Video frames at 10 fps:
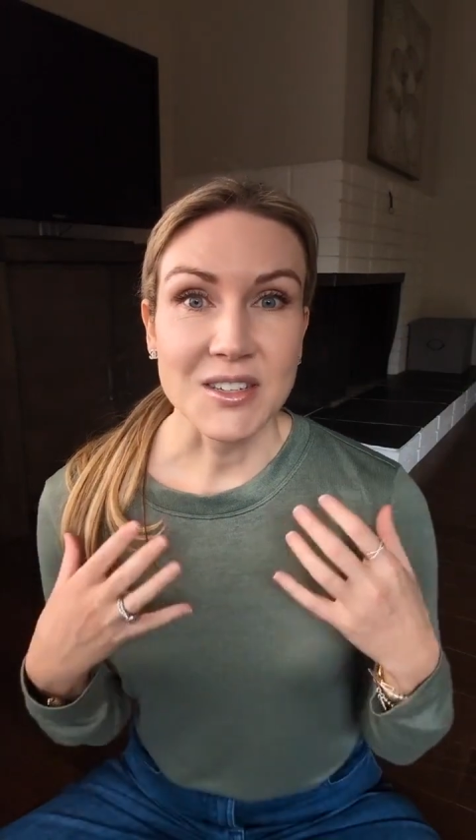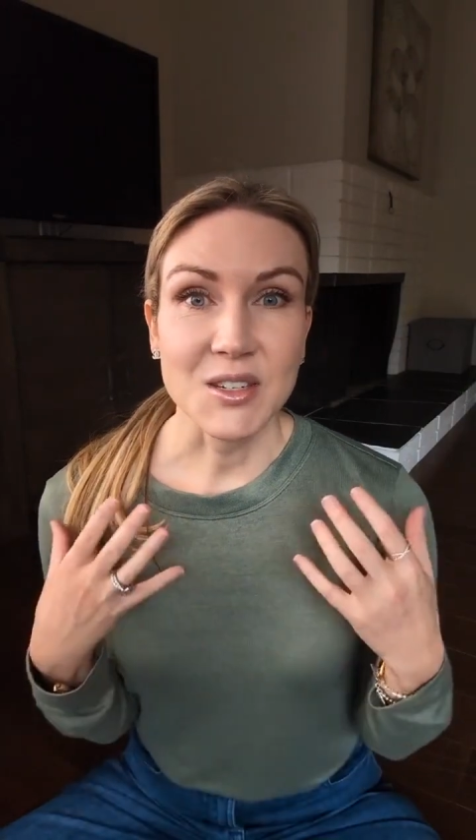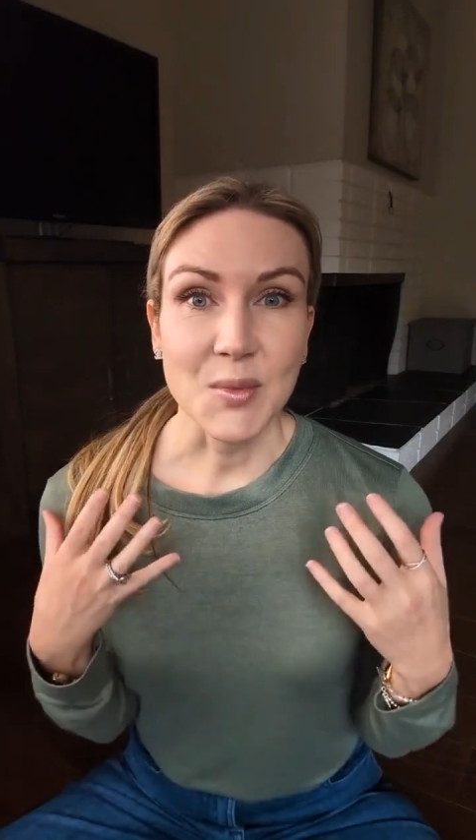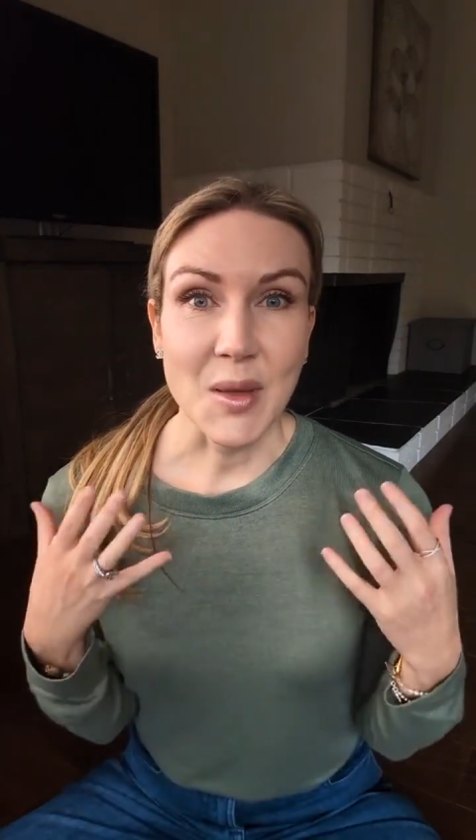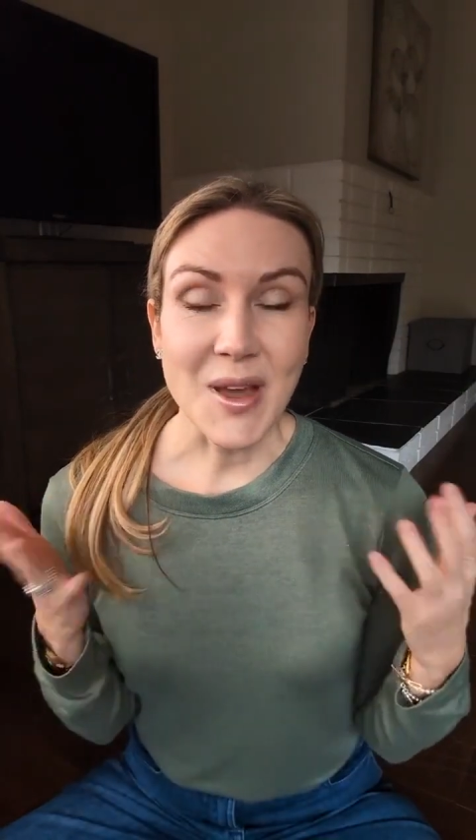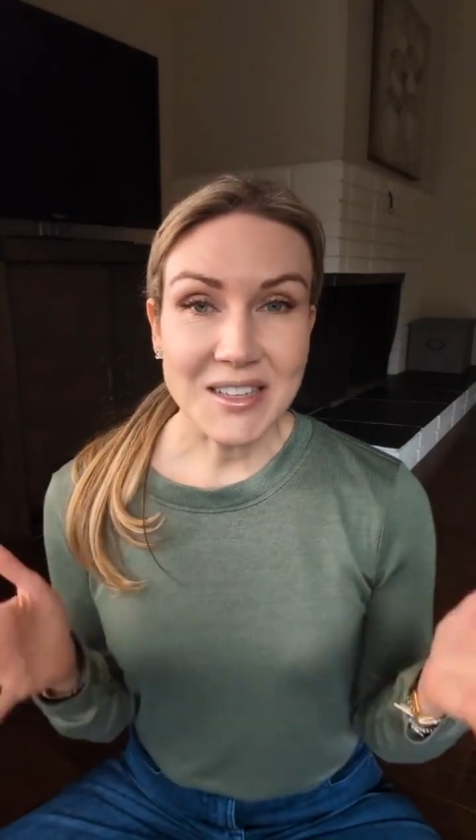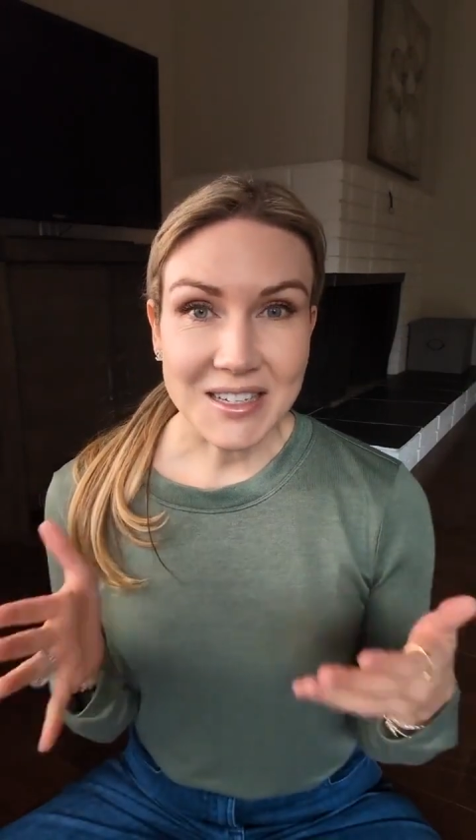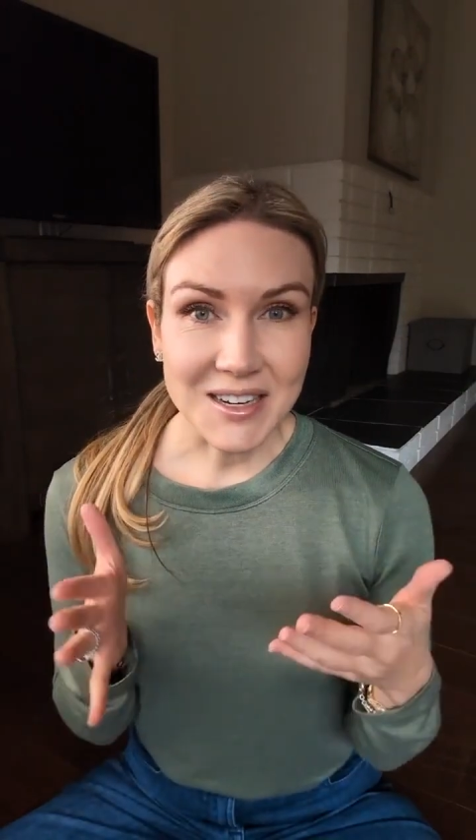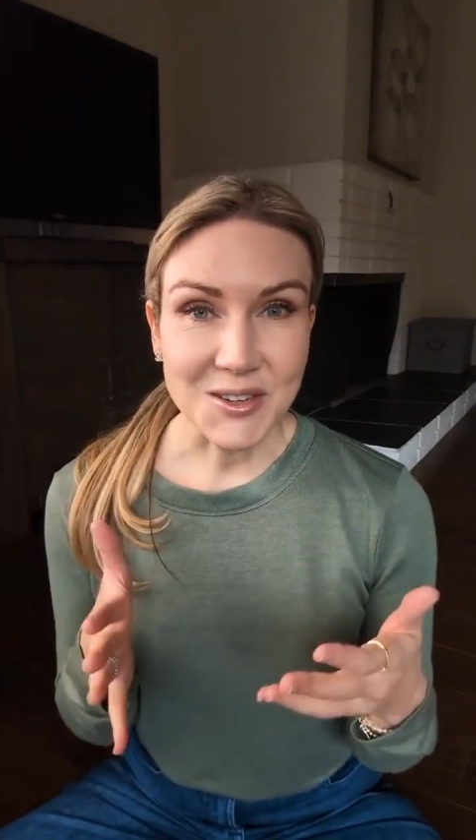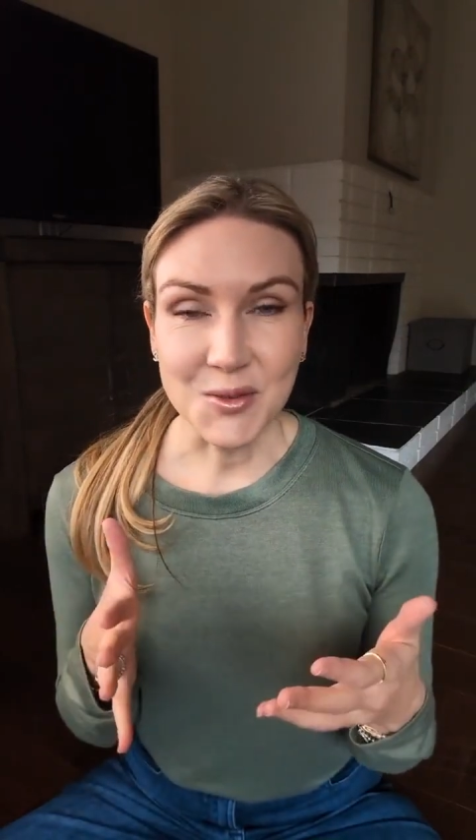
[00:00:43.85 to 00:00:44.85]
just do my
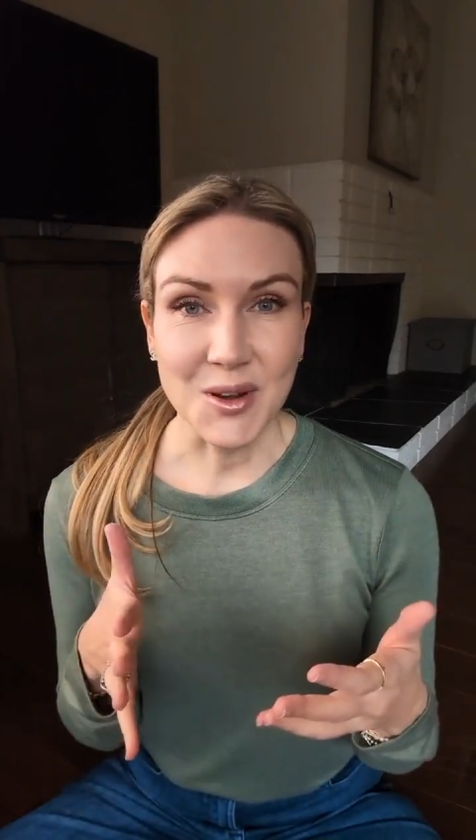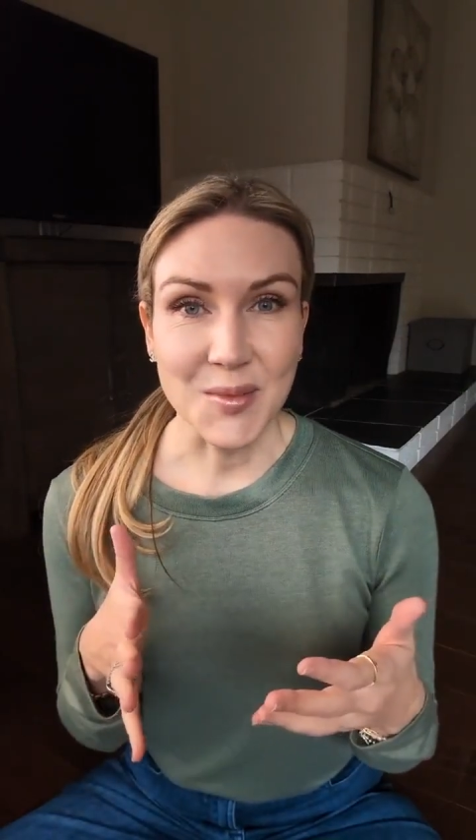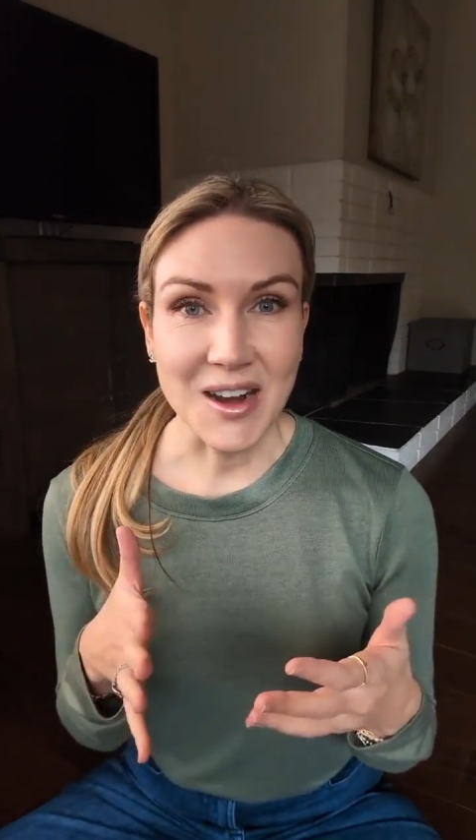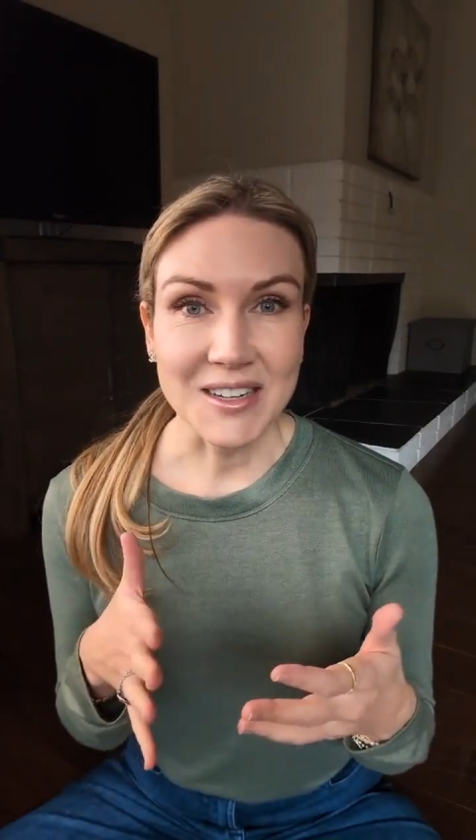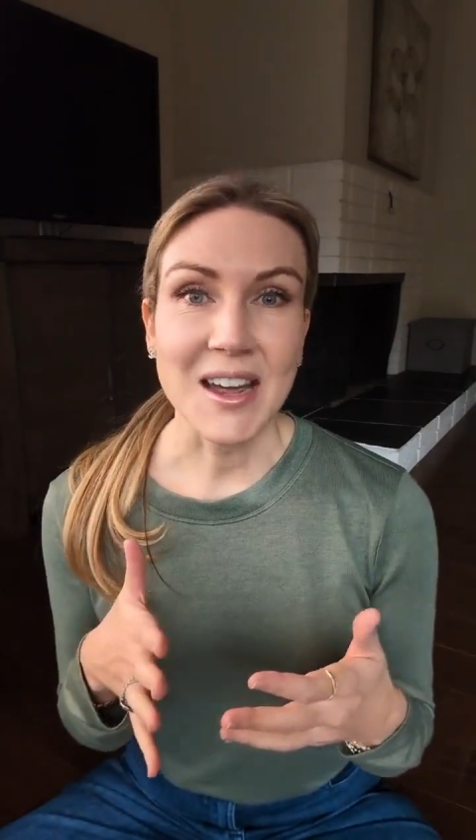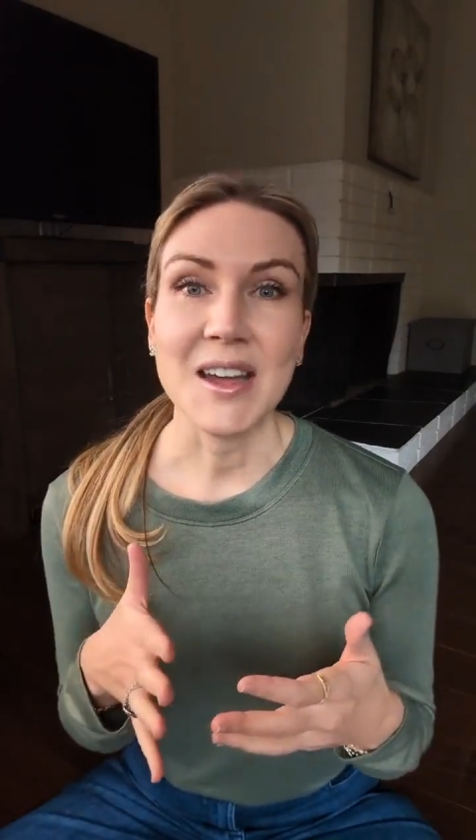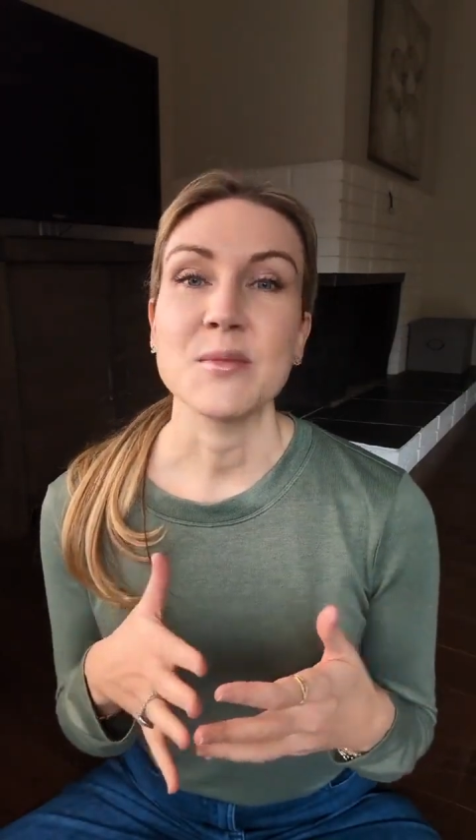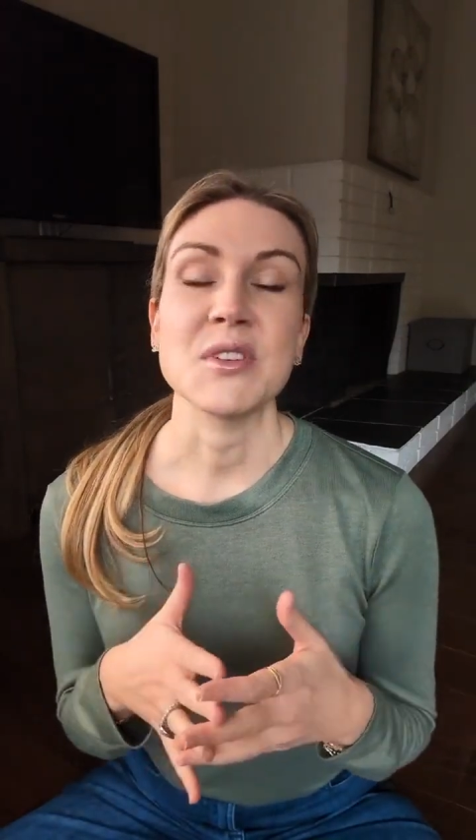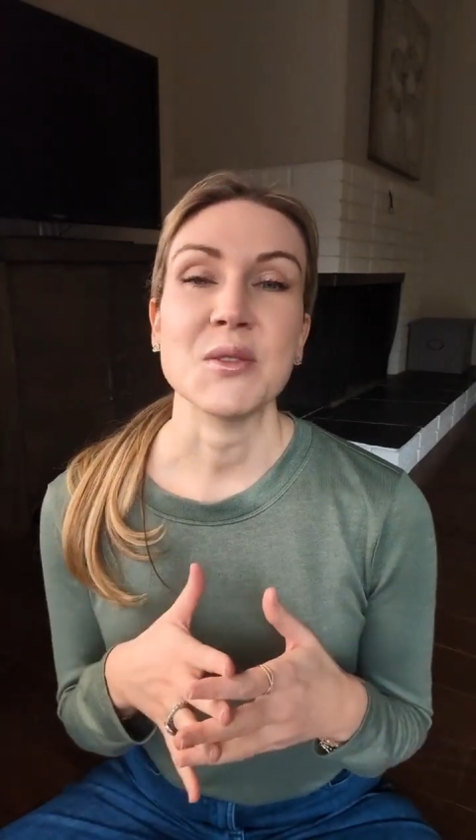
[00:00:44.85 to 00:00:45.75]
best in a short amount of time